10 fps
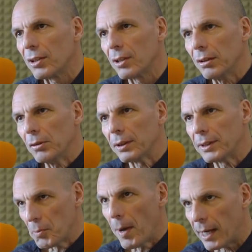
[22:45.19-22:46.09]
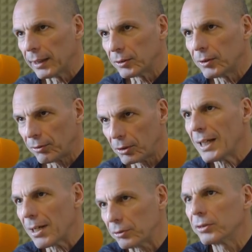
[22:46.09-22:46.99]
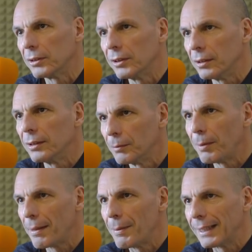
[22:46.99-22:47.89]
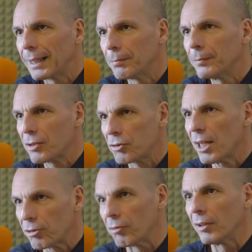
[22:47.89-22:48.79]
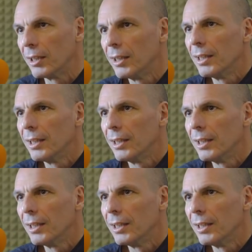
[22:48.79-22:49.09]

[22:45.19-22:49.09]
you're disbarred, you're thrown out by the medical association.